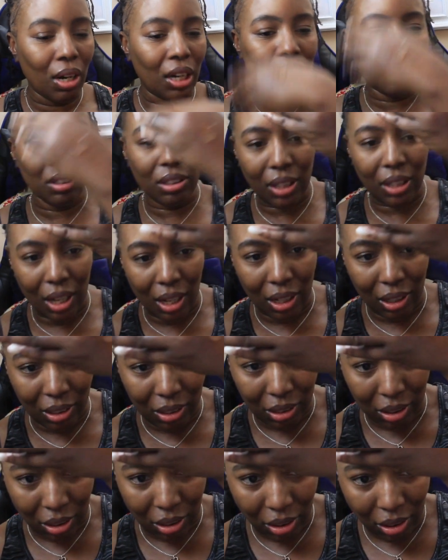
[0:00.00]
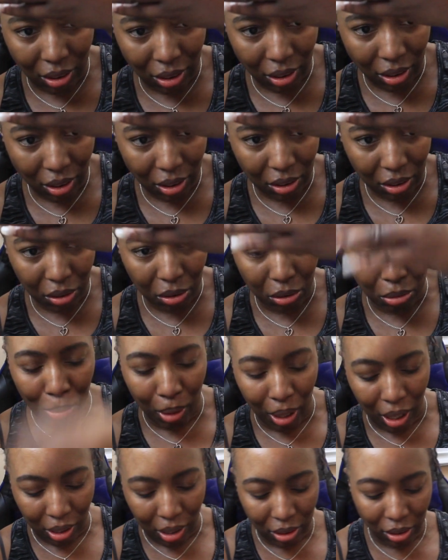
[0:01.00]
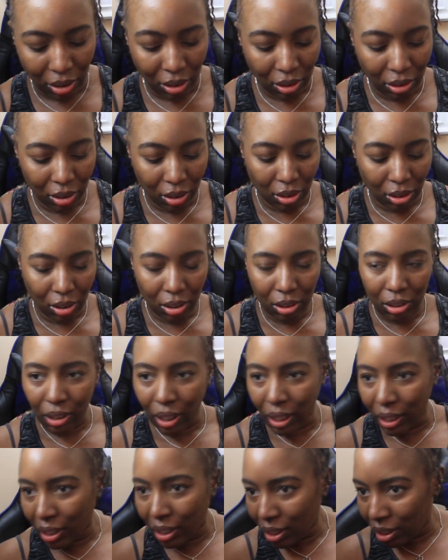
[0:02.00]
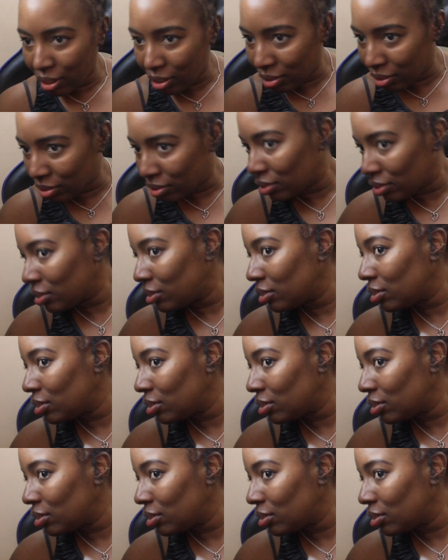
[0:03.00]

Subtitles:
I just add a little to my, like here,